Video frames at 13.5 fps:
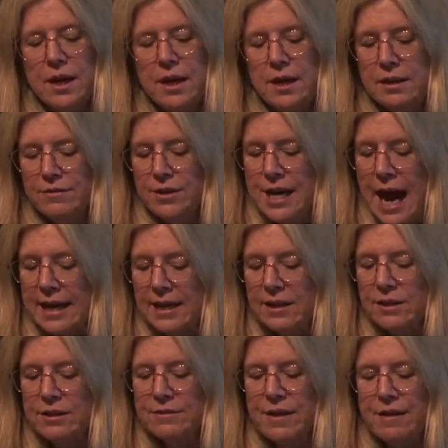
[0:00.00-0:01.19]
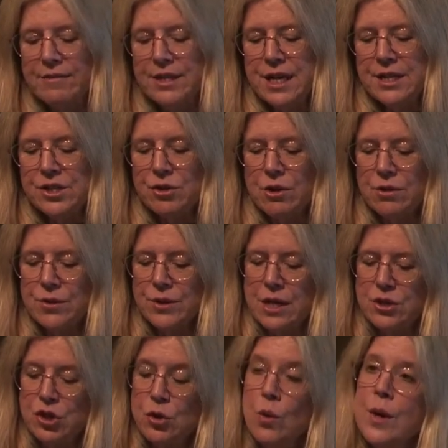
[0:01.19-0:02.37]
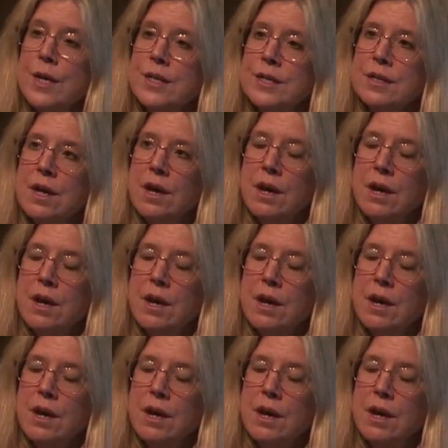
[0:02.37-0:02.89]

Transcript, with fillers: in the vernacular of everyday struggles and joys,